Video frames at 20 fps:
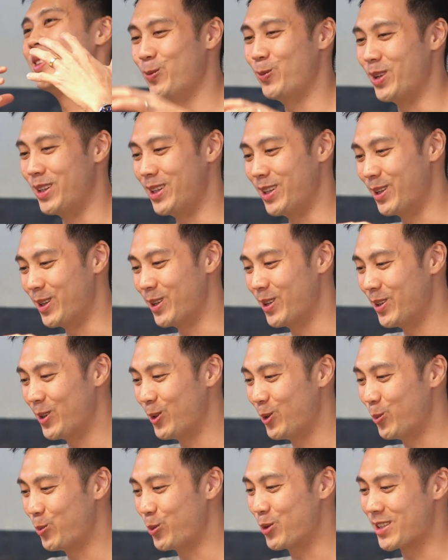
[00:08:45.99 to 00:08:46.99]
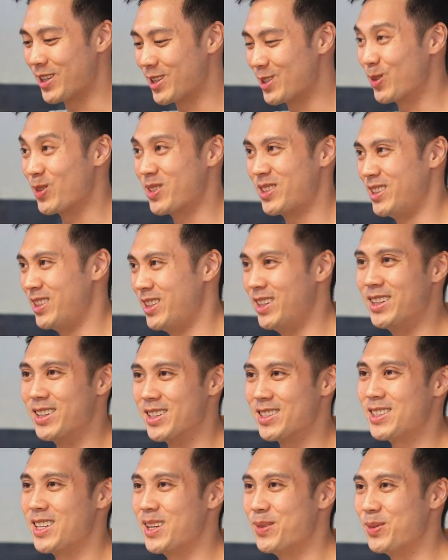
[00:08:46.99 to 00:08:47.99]
when the whole process looks near the
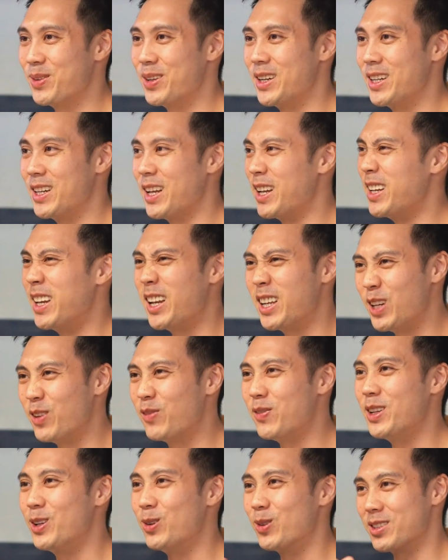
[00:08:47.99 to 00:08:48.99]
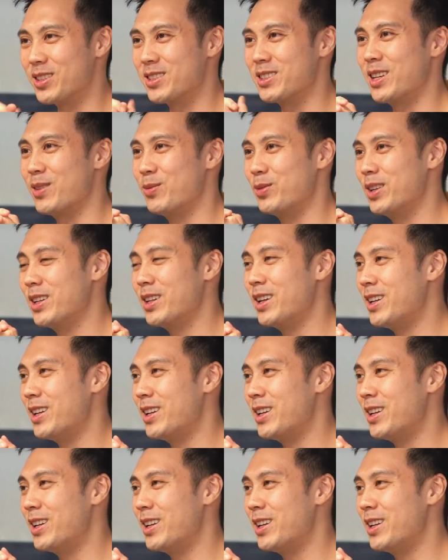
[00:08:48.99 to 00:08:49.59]
same, right? Like natively looks the same, right?